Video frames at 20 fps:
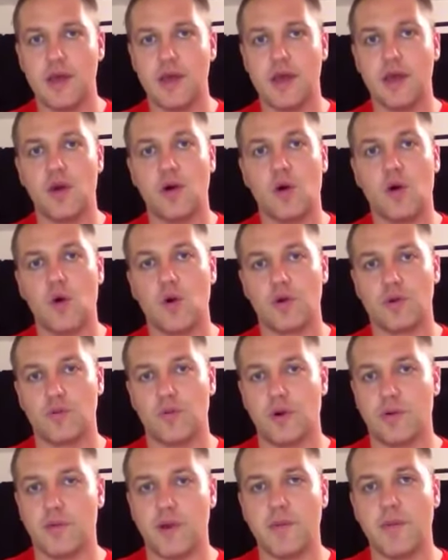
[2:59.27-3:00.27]
in
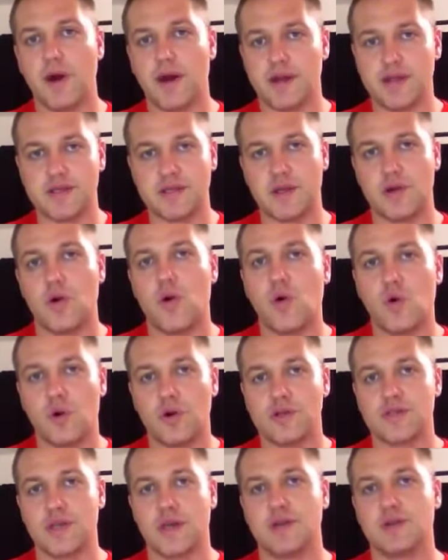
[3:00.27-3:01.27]
where my body's in a
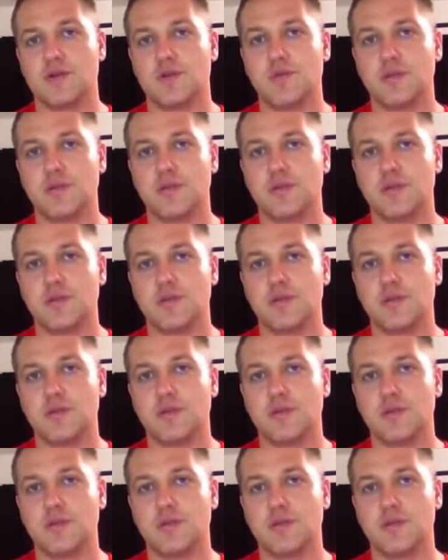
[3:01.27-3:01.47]
horizontal